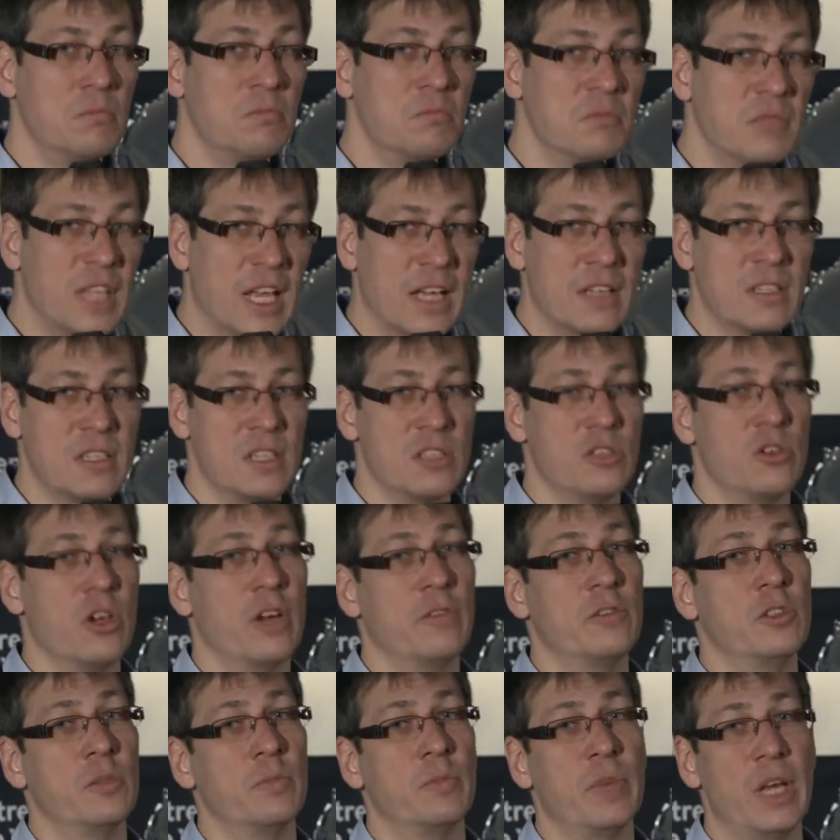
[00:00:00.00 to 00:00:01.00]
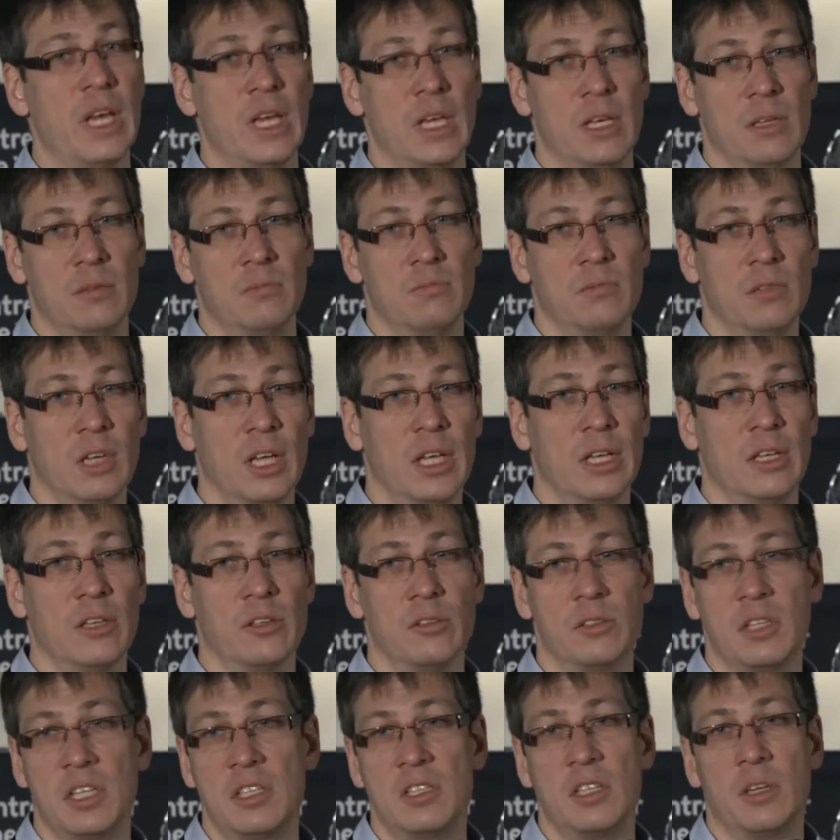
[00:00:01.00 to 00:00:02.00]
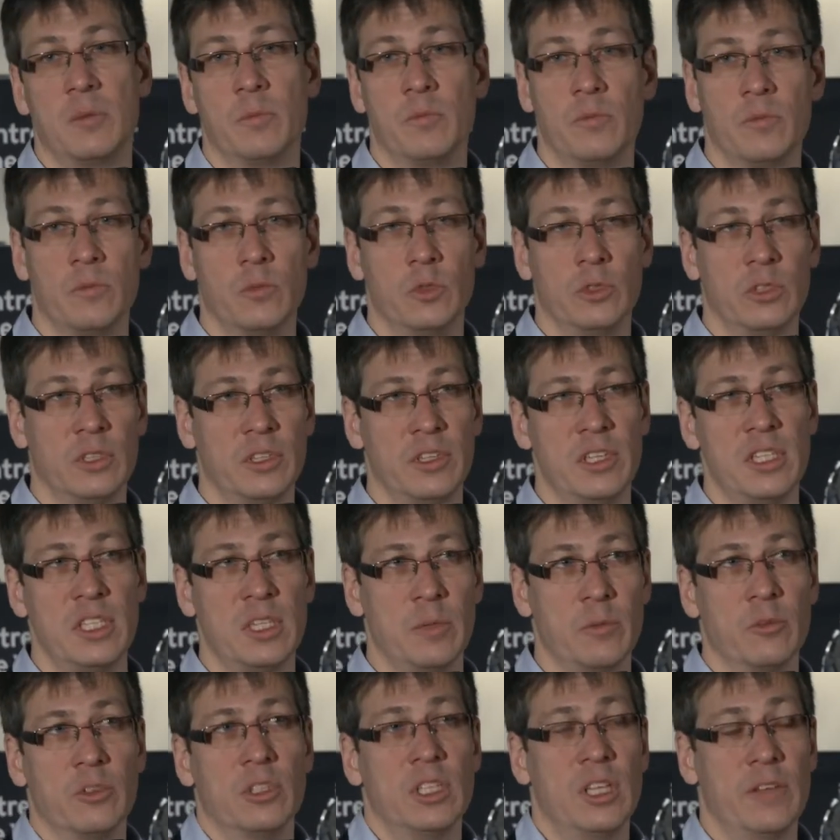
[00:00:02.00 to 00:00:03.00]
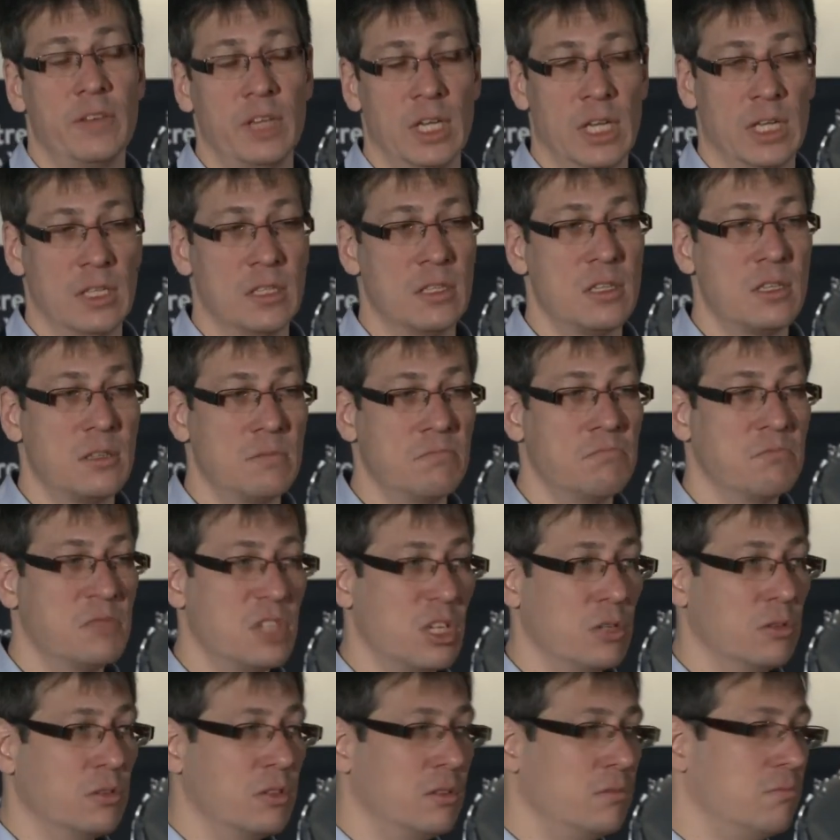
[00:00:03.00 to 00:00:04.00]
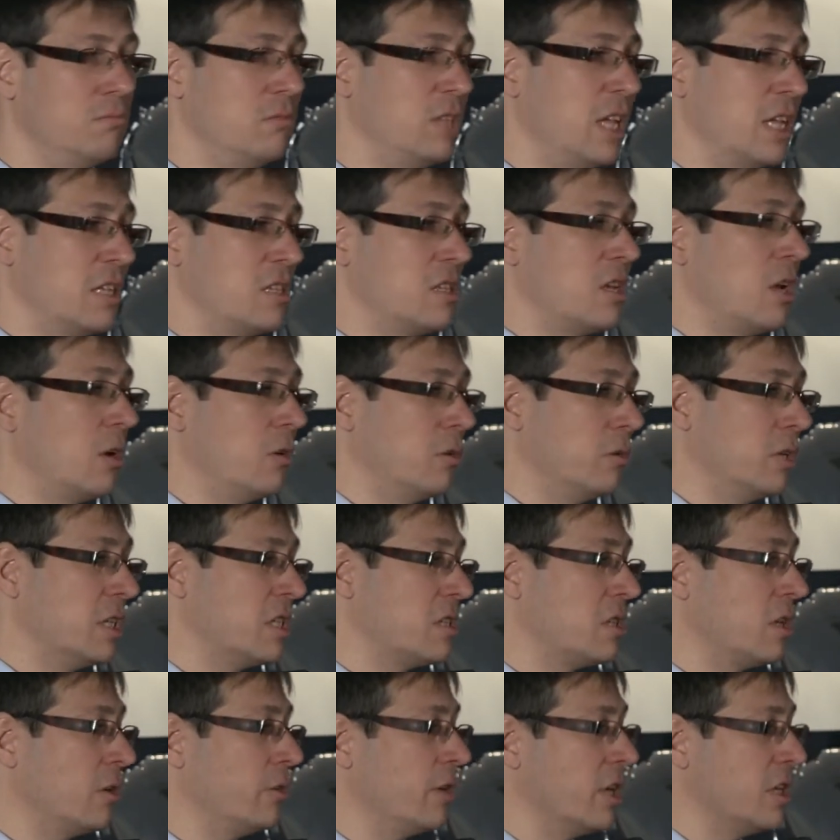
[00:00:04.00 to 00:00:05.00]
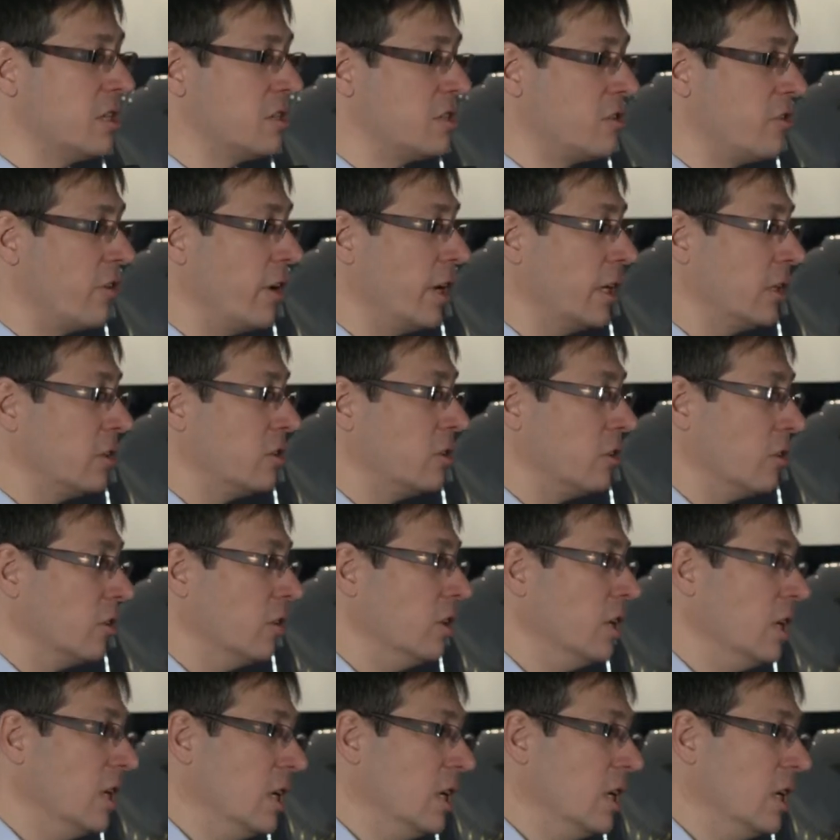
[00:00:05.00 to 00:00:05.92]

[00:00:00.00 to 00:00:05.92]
taxes you have to pay, like you distribute dividends. So that's how Estonia is trying to